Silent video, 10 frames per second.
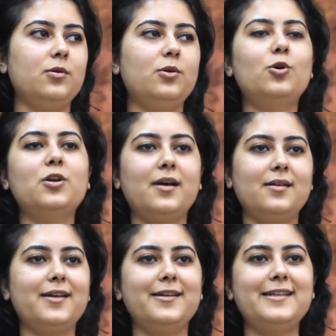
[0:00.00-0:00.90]
good
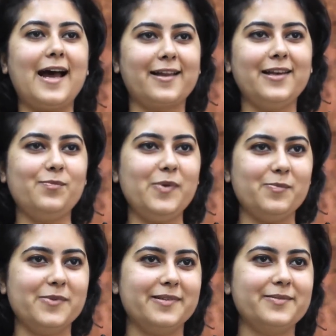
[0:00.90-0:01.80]
in tackling
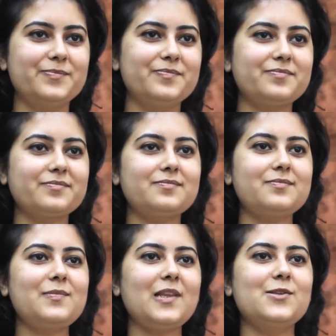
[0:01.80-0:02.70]
people.
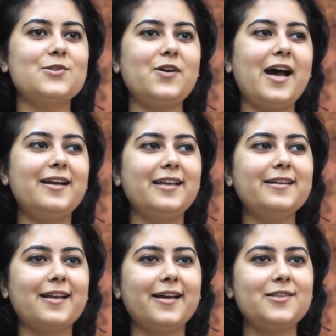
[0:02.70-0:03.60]
So
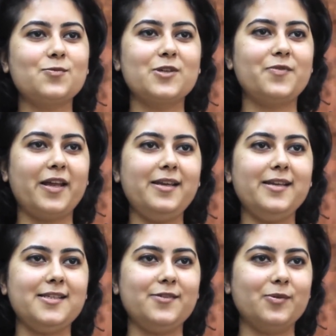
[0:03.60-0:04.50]
handling clients was very
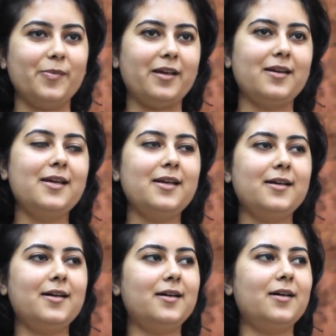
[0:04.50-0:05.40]
easy for me.
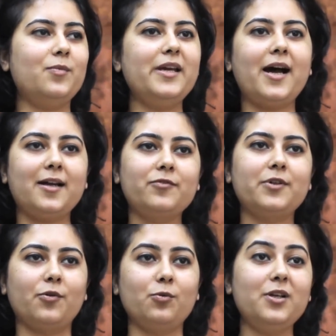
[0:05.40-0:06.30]
We have
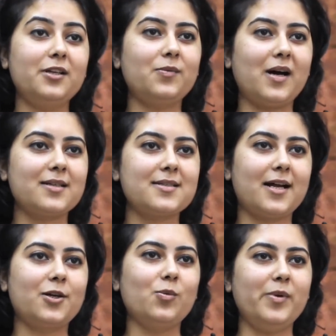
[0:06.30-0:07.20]
a rule in Novartis
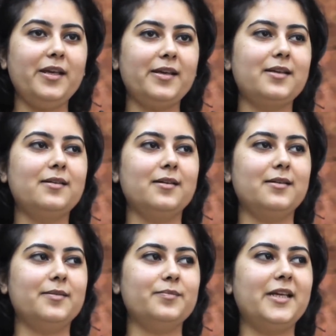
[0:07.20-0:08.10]
that nobody can
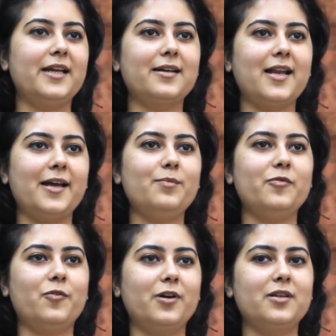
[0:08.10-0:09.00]
get a client
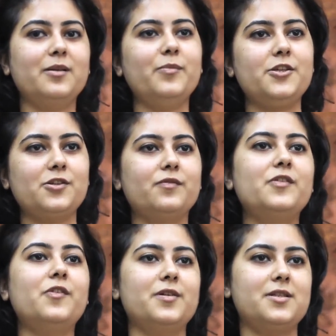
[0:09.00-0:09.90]
before the completion of
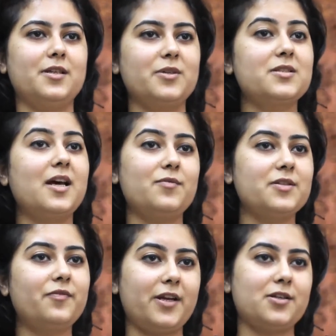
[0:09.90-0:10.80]
the first year, because I
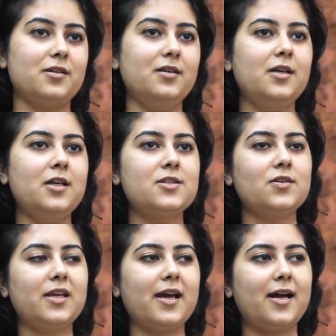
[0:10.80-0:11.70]
was a fresher.
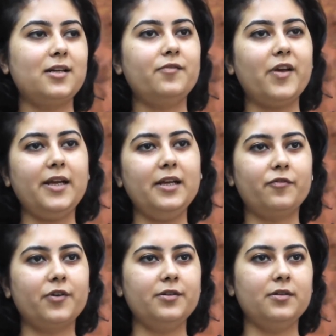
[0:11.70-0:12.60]
So they had a very
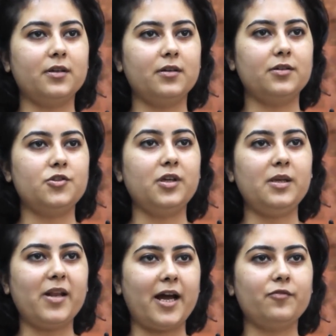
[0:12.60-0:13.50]
different
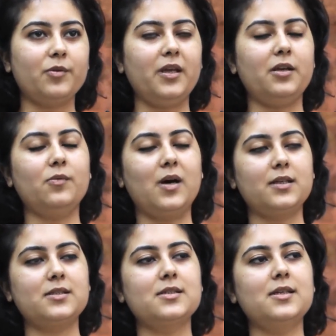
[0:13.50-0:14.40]
journey planned for me in Novartis.